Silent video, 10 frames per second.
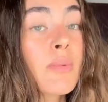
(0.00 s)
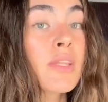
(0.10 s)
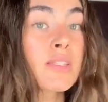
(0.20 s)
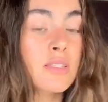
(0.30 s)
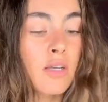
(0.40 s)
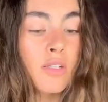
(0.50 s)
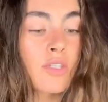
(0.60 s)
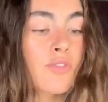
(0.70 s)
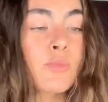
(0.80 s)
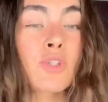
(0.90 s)
and this is
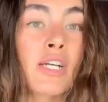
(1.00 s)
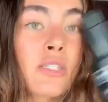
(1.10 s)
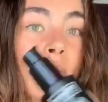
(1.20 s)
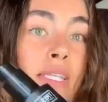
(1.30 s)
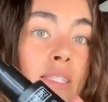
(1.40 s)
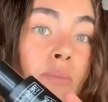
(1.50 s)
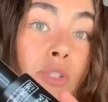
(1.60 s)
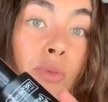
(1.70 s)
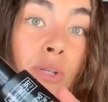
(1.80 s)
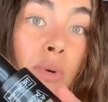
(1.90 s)
also from Tresemme's In
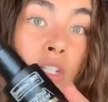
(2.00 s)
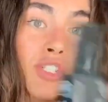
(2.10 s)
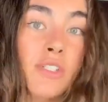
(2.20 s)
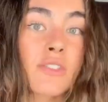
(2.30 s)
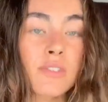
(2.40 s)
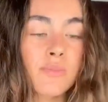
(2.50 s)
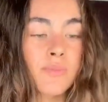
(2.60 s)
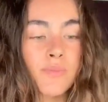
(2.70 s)
Between Washes.